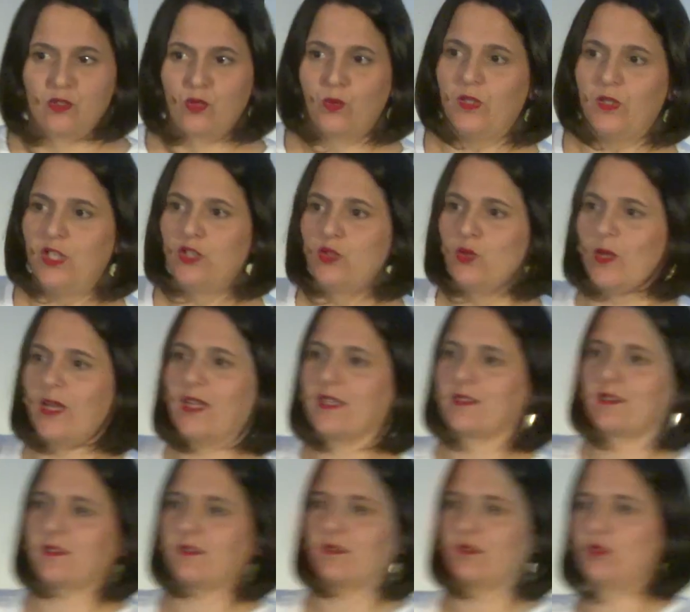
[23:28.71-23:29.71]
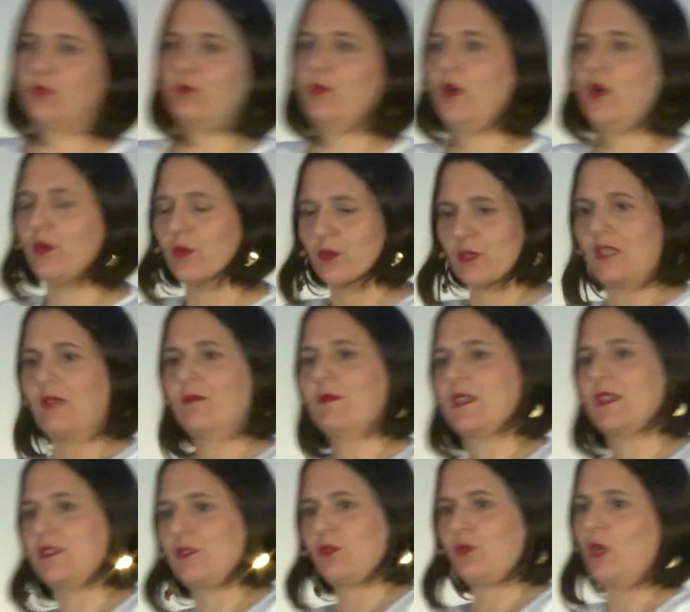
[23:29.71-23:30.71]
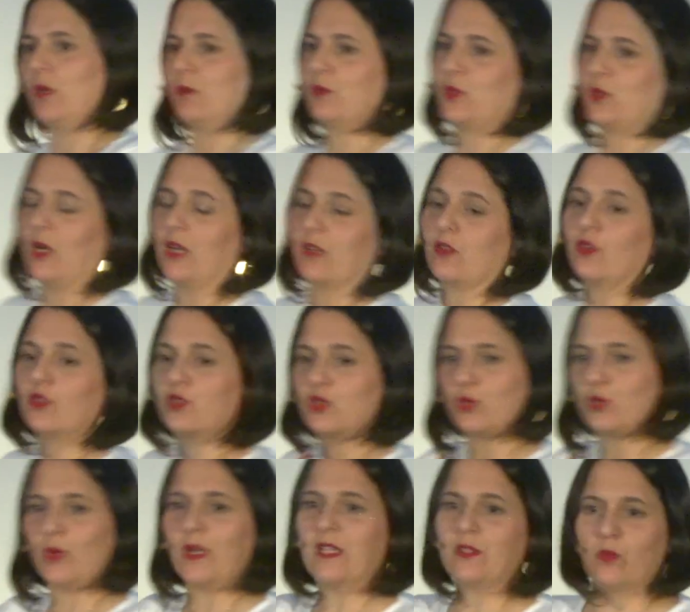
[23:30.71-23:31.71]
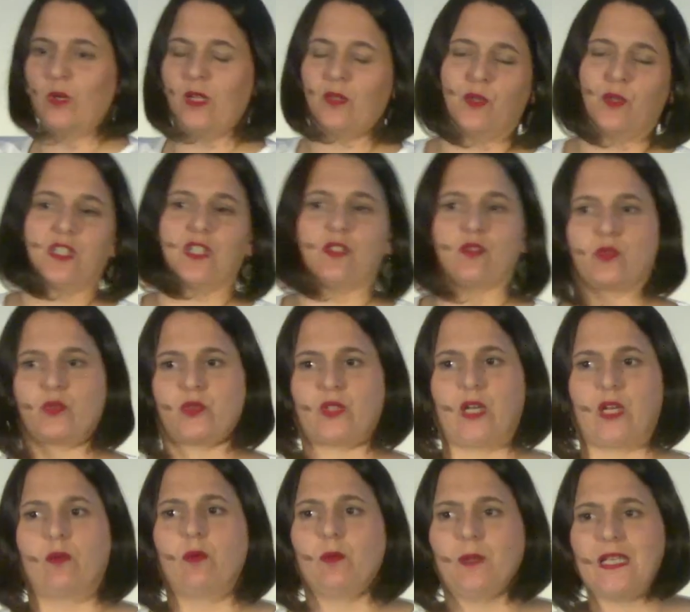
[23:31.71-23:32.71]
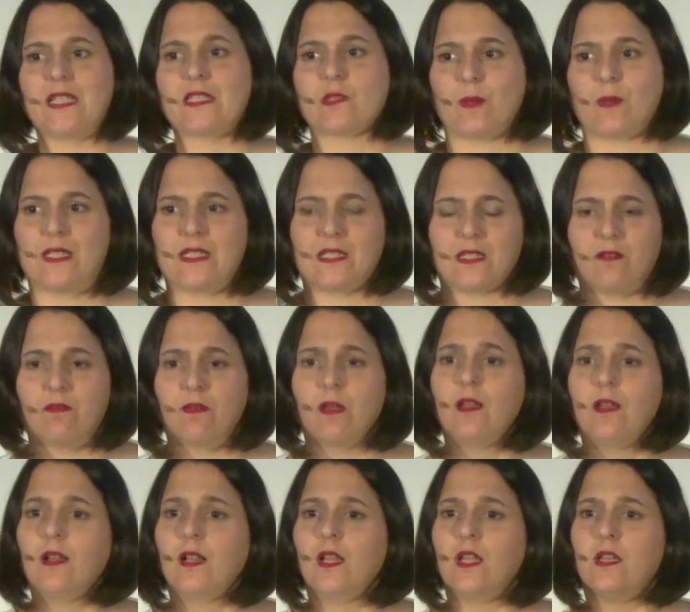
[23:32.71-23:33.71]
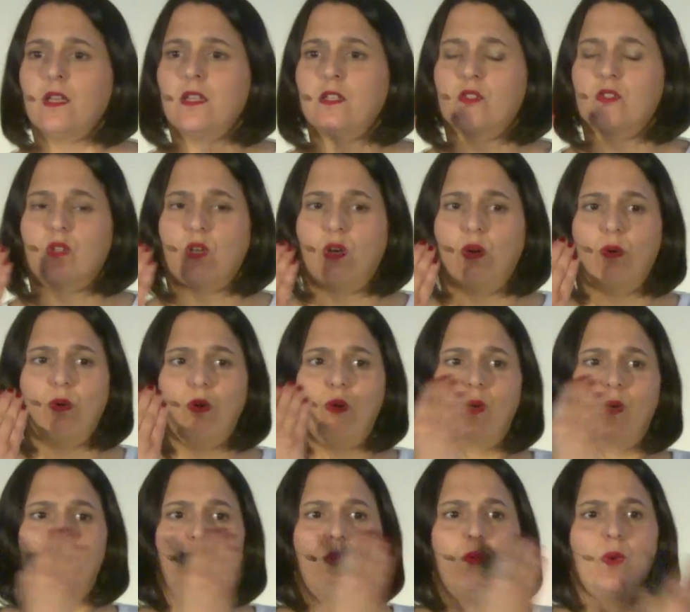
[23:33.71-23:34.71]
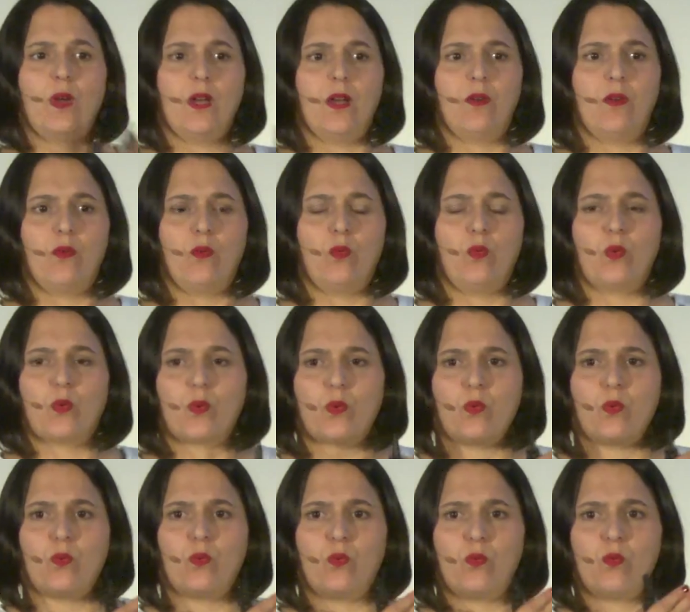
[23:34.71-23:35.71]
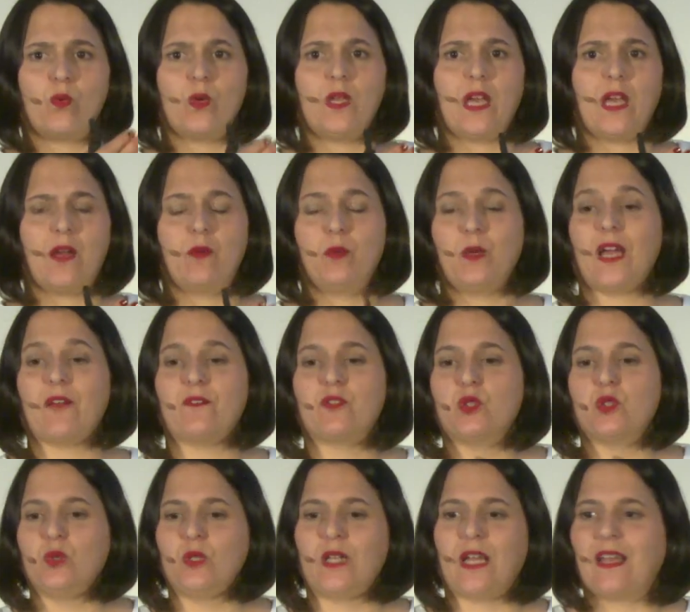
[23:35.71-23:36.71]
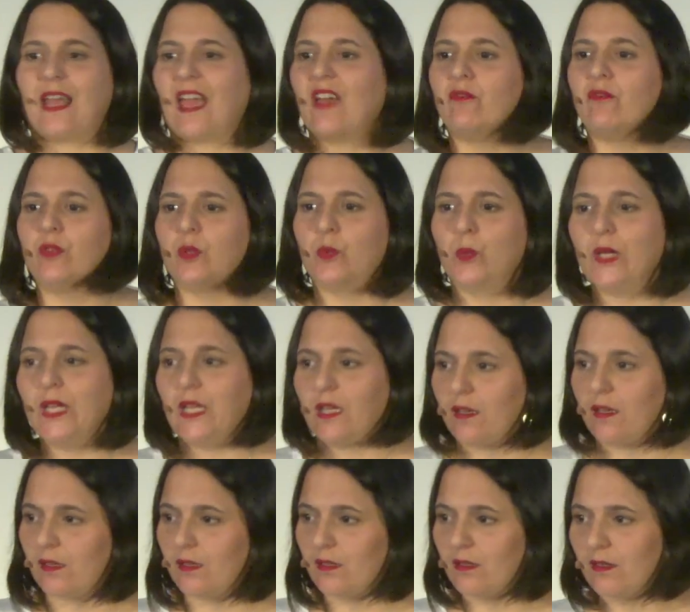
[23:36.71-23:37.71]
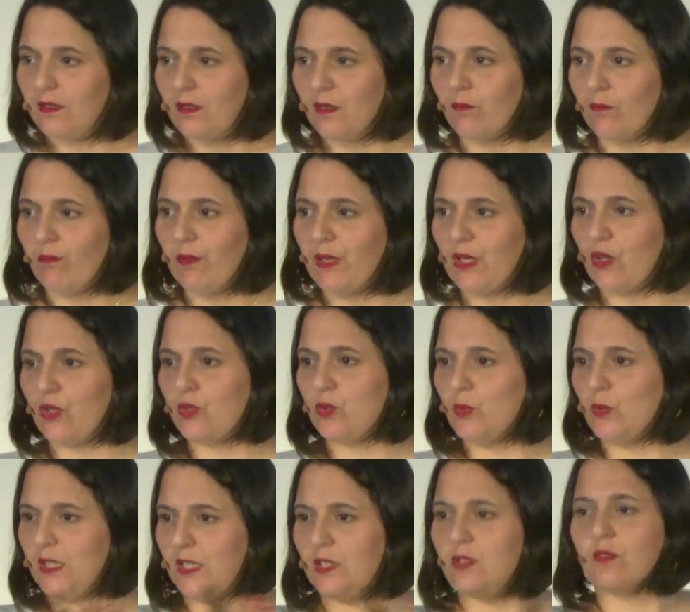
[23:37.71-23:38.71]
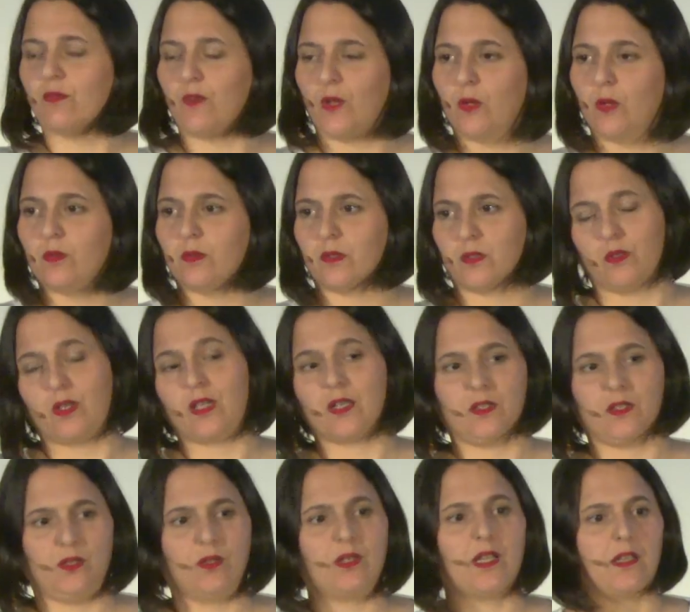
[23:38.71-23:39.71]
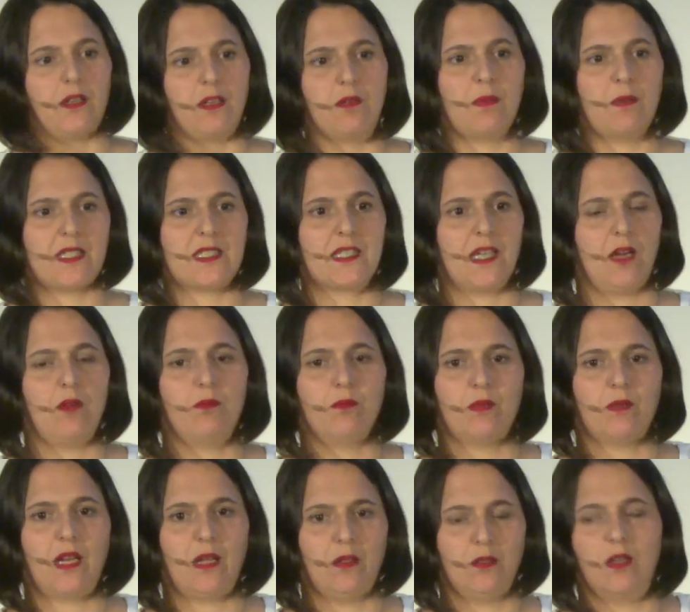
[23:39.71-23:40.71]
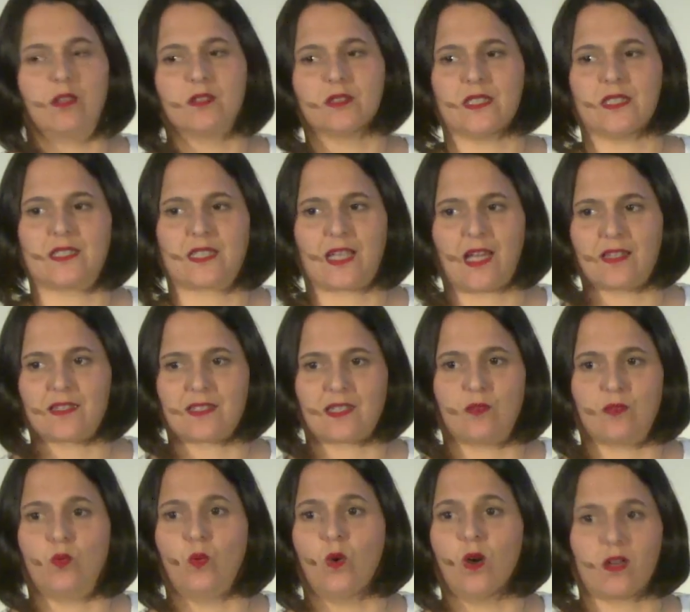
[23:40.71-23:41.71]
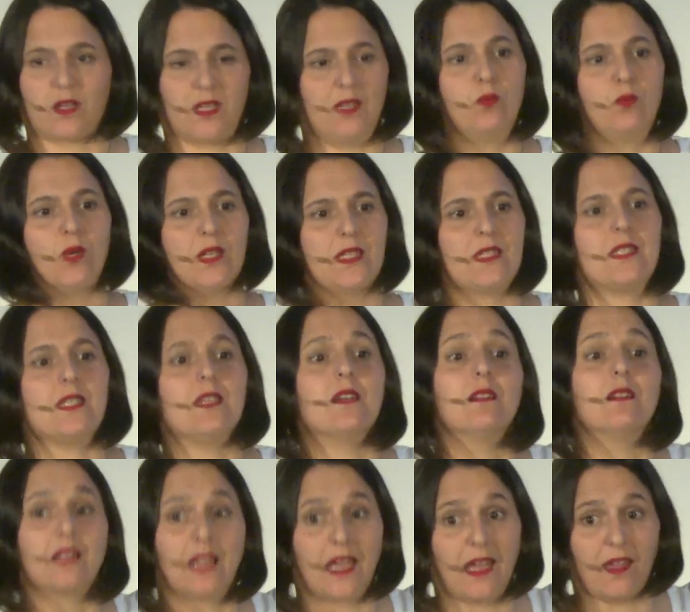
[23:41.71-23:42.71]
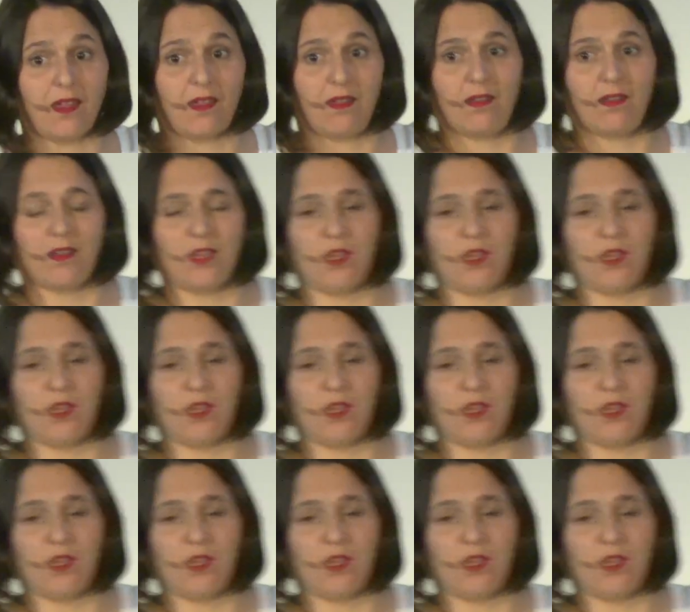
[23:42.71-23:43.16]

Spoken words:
So we need to ask to borrow some from truck or to rent one, which is terribly expensive. So we have to do that every week because we need to follow. You cannot imagine how long these cats can walk in one single day.